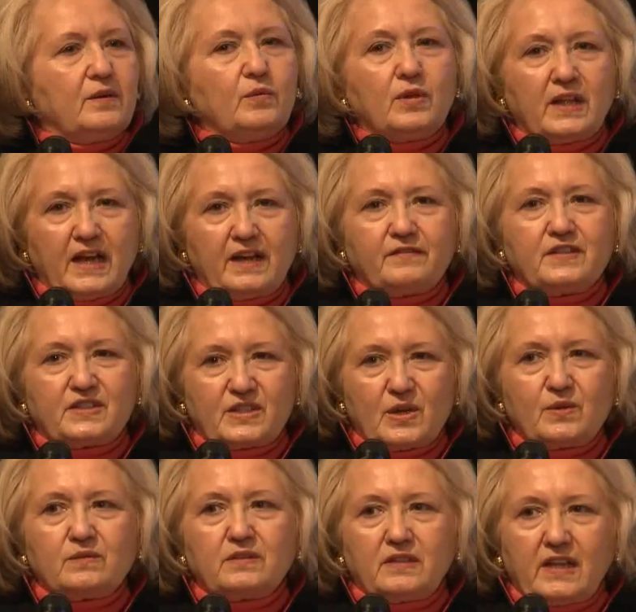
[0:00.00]
will have its
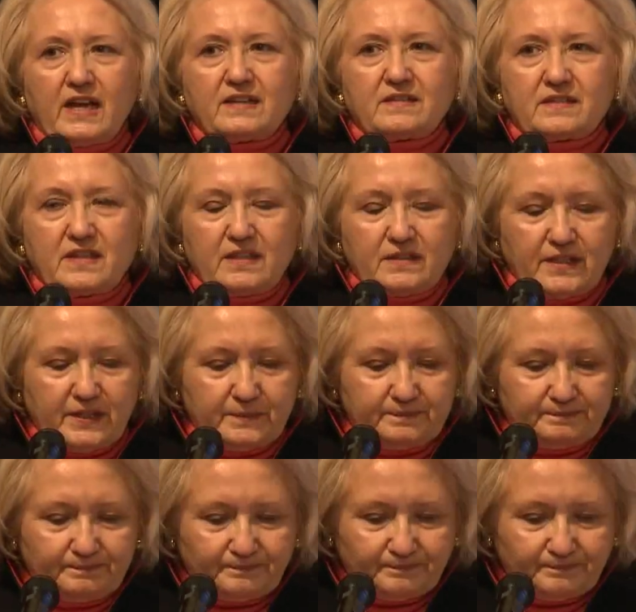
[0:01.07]
own glass ceiling.